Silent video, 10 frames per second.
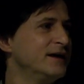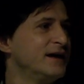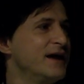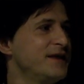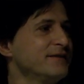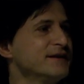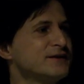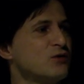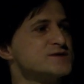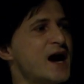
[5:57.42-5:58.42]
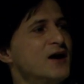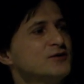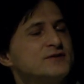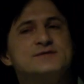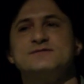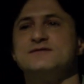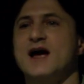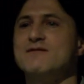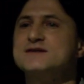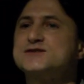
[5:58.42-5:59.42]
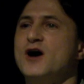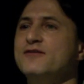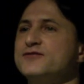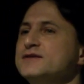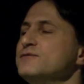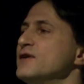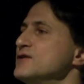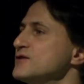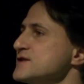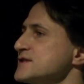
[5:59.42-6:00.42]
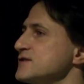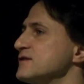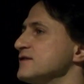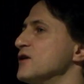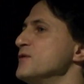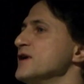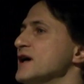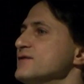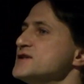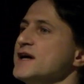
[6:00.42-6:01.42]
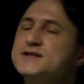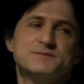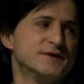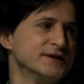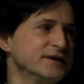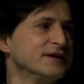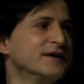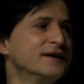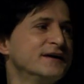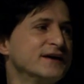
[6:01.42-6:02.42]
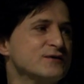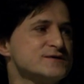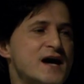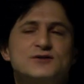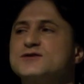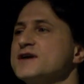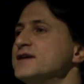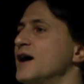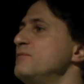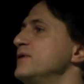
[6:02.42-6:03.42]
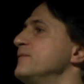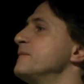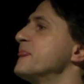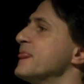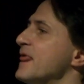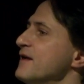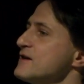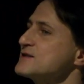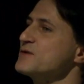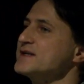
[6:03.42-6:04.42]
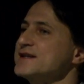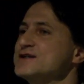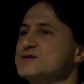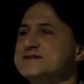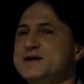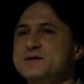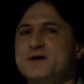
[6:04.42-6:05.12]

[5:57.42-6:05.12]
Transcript: And that then goes out every so often when you communicate with ChatGPT. It goes out to GitHub. And there's a reason I chose GitHub.